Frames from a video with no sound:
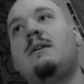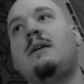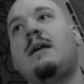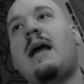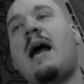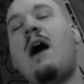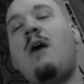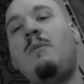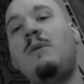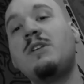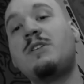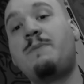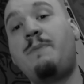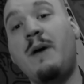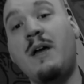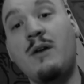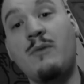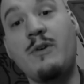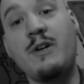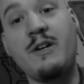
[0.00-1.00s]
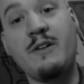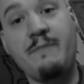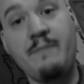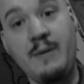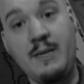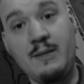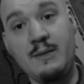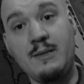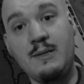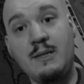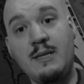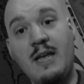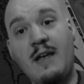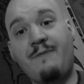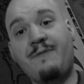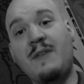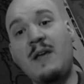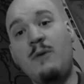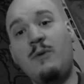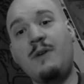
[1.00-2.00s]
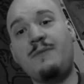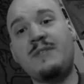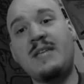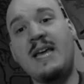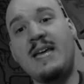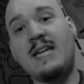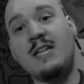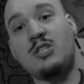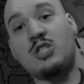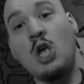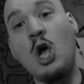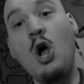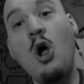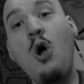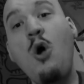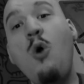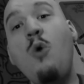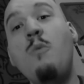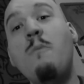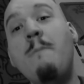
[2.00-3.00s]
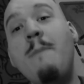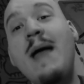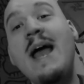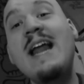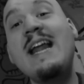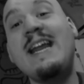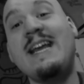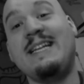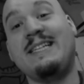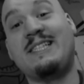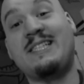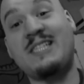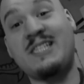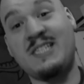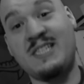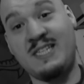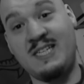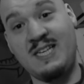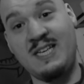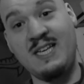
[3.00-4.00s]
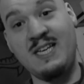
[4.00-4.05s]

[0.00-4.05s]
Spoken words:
How much better would it have been if they would have taken 2 minutes